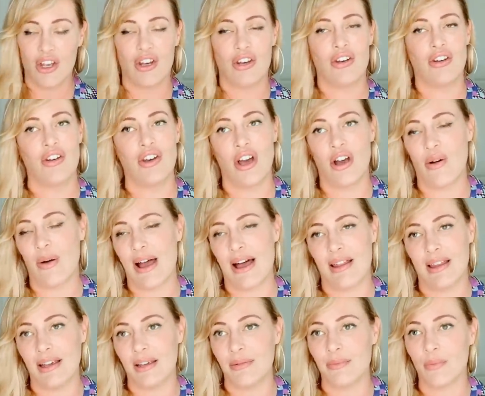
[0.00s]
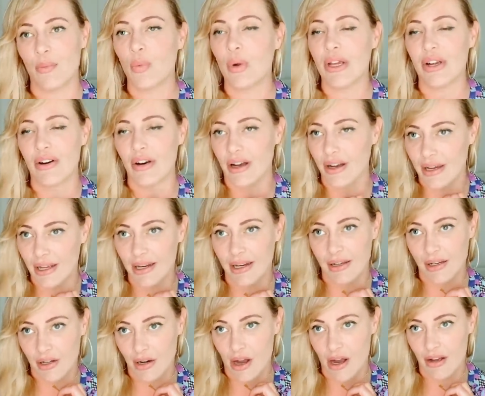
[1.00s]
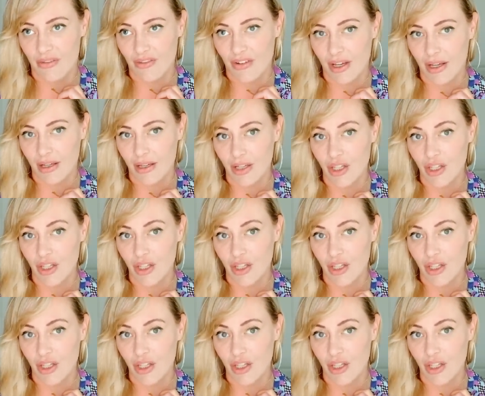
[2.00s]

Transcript: no, Allie, we are not getting a coffee.